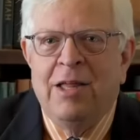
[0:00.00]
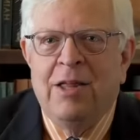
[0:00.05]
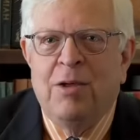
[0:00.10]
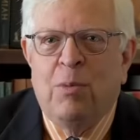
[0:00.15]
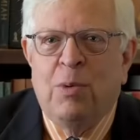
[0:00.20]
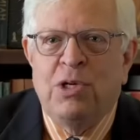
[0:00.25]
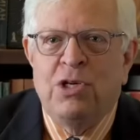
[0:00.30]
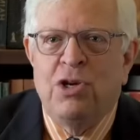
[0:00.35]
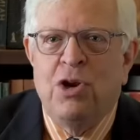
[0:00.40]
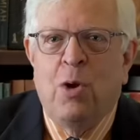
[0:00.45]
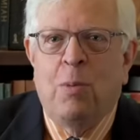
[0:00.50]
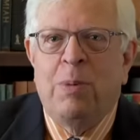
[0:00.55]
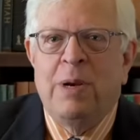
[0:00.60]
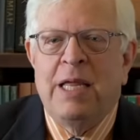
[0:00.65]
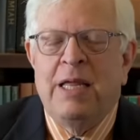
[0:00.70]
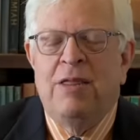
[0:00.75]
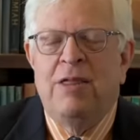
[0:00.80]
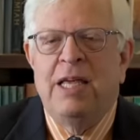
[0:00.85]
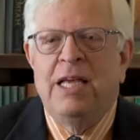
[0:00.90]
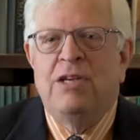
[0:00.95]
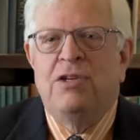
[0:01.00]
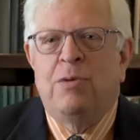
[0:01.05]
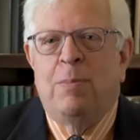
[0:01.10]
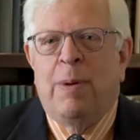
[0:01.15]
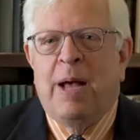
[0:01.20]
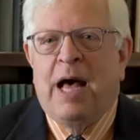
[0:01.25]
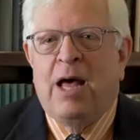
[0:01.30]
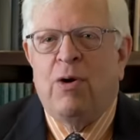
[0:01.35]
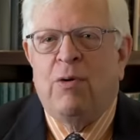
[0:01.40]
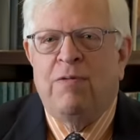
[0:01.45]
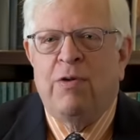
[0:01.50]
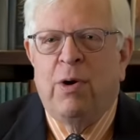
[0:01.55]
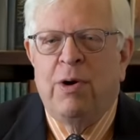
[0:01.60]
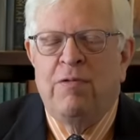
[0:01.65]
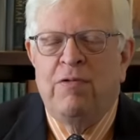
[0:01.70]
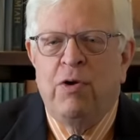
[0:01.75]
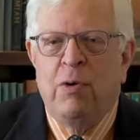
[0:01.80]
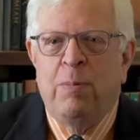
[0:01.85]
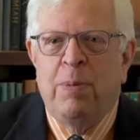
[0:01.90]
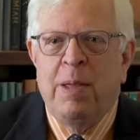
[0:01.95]
which nobody thinks about, or very
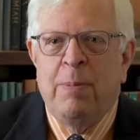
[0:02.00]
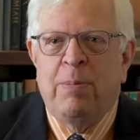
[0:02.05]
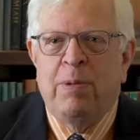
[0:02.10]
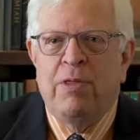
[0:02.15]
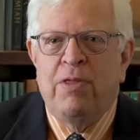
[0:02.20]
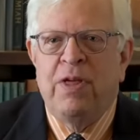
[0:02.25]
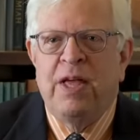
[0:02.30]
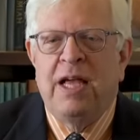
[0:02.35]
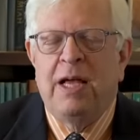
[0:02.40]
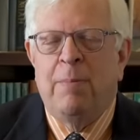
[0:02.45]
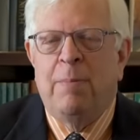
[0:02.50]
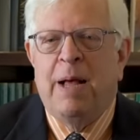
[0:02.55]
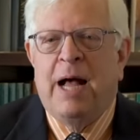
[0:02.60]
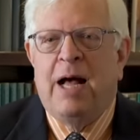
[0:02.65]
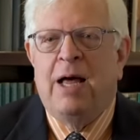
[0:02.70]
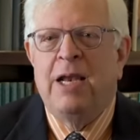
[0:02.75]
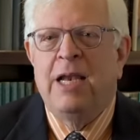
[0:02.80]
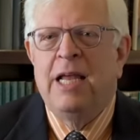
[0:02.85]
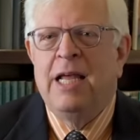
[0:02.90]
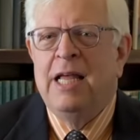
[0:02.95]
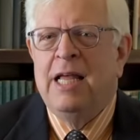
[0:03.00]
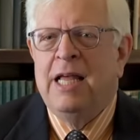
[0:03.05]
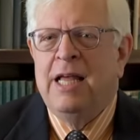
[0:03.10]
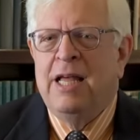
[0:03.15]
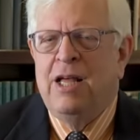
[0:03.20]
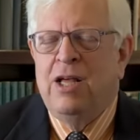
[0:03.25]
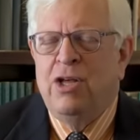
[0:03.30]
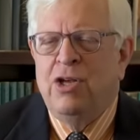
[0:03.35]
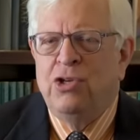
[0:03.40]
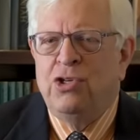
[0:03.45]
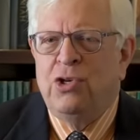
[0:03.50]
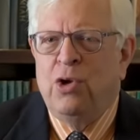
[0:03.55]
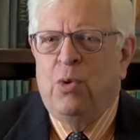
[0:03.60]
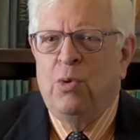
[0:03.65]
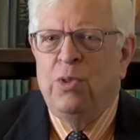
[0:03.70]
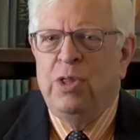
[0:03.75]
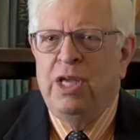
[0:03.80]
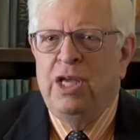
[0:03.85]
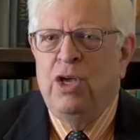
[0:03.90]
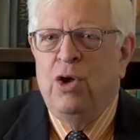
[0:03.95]
few people think about. So
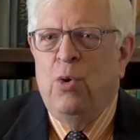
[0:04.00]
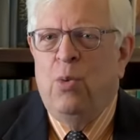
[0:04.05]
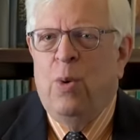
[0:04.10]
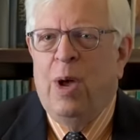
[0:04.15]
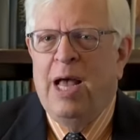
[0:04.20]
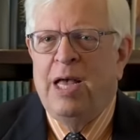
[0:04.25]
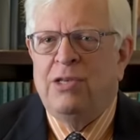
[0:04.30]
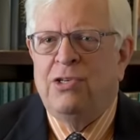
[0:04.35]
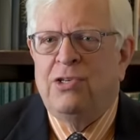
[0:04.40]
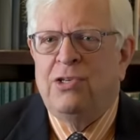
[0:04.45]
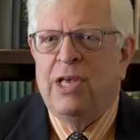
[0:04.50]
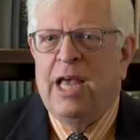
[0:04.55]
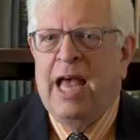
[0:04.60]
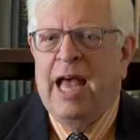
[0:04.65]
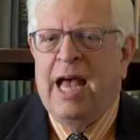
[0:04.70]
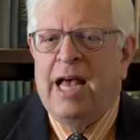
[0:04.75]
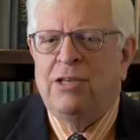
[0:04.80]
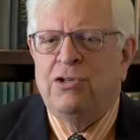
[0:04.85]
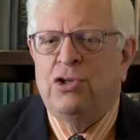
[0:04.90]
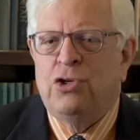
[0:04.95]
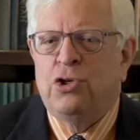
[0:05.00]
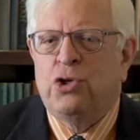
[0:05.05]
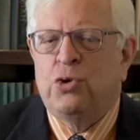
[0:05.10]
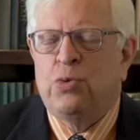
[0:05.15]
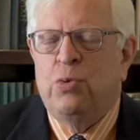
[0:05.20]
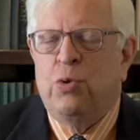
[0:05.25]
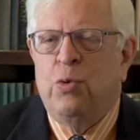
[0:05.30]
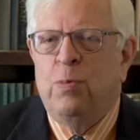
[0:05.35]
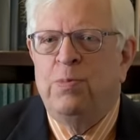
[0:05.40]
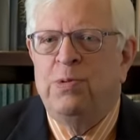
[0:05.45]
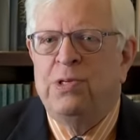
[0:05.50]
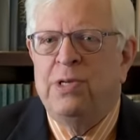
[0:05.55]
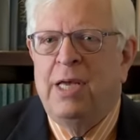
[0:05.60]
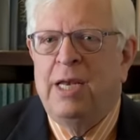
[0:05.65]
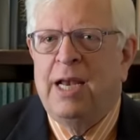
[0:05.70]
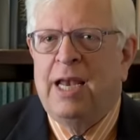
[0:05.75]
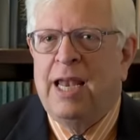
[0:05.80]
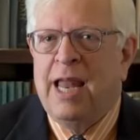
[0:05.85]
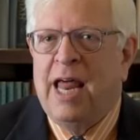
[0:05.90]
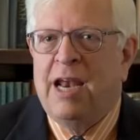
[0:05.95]
the U.S. has troops in
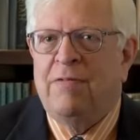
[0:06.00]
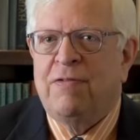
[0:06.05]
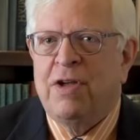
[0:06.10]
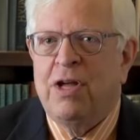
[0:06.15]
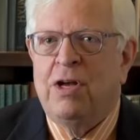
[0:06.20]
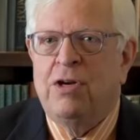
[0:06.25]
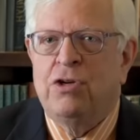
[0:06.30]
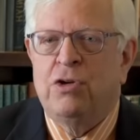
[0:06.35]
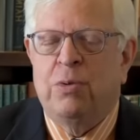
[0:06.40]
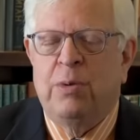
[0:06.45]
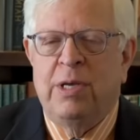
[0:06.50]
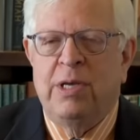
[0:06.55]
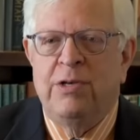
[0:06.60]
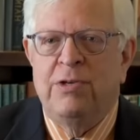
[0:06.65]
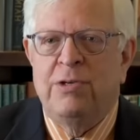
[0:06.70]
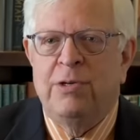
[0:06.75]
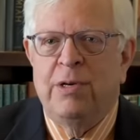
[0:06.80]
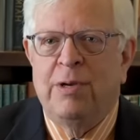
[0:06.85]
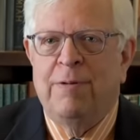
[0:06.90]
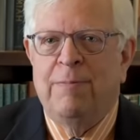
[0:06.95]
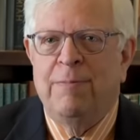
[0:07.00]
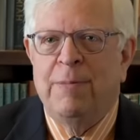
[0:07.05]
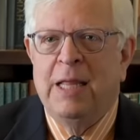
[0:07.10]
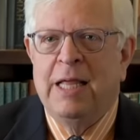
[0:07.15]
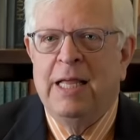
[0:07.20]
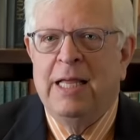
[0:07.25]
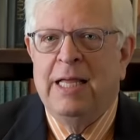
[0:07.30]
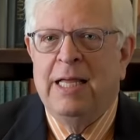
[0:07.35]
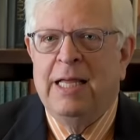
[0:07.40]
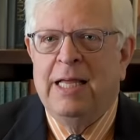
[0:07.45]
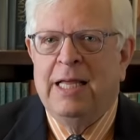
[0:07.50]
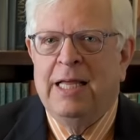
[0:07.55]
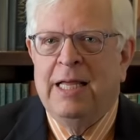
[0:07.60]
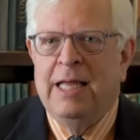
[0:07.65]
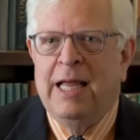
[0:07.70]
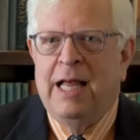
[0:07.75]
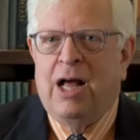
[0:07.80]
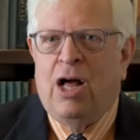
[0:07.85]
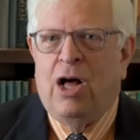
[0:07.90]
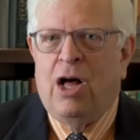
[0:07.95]
a lot of countries.
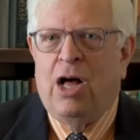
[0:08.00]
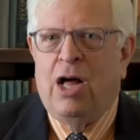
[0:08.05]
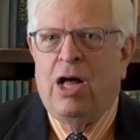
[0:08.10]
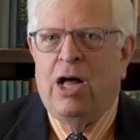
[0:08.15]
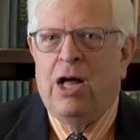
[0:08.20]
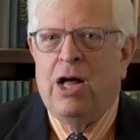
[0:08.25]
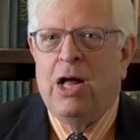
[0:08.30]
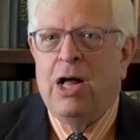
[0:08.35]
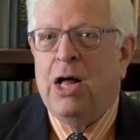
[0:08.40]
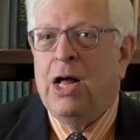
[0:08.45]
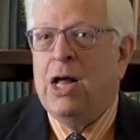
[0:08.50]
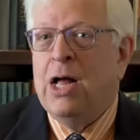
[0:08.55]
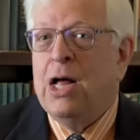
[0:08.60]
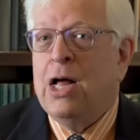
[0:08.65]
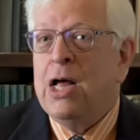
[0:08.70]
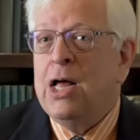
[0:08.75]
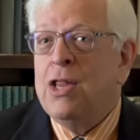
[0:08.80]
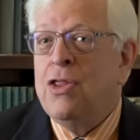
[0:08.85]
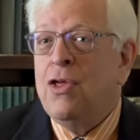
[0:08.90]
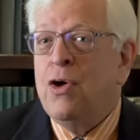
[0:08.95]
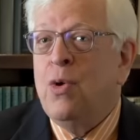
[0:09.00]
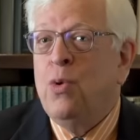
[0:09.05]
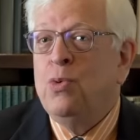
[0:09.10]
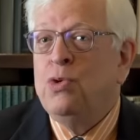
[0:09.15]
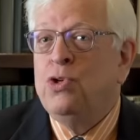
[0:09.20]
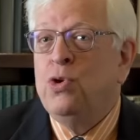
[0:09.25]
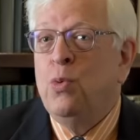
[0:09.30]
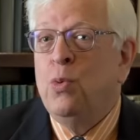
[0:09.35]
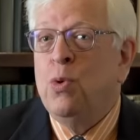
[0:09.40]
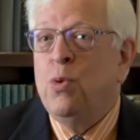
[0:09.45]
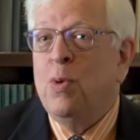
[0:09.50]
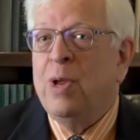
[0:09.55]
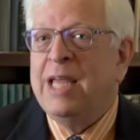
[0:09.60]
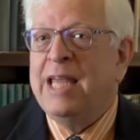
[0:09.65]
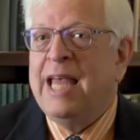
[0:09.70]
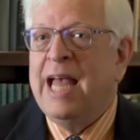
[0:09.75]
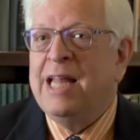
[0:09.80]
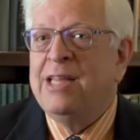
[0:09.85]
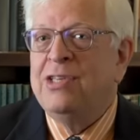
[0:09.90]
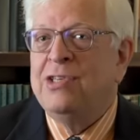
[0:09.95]
Uh, those who were
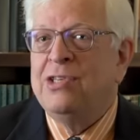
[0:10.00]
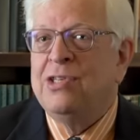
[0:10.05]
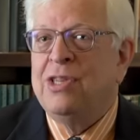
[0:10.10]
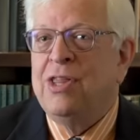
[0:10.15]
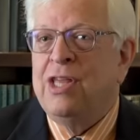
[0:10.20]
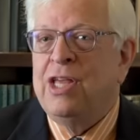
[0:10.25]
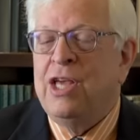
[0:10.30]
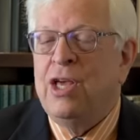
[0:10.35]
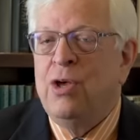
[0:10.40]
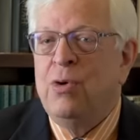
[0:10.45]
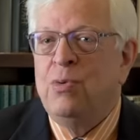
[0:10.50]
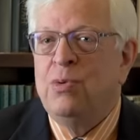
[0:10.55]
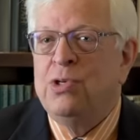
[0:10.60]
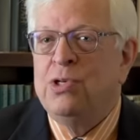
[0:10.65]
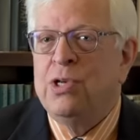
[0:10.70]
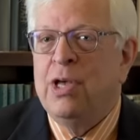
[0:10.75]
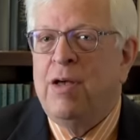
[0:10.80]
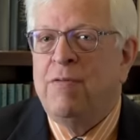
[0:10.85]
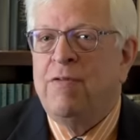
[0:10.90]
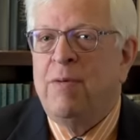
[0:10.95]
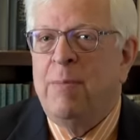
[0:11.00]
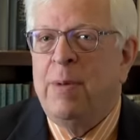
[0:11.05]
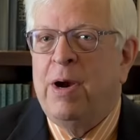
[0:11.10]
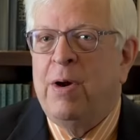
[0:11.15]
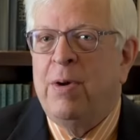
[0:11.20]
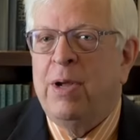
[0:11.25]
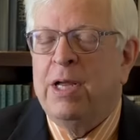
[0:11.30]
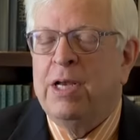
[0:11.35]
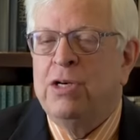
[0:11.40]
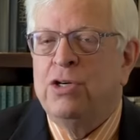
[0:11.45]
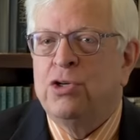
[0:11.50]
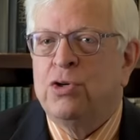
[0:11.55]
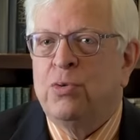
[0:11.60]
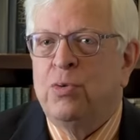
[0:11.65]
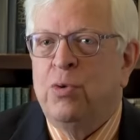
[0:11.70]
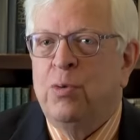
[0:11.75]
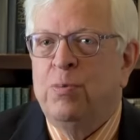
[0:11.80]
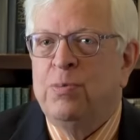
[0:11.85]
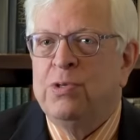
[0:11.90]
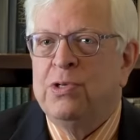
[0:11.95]
against the use of American
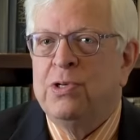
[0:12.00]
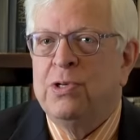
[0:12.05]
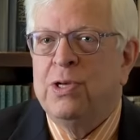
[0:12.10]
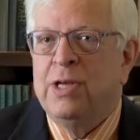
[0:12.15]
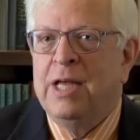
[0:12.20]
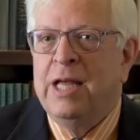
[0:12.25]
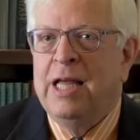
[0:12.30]
troops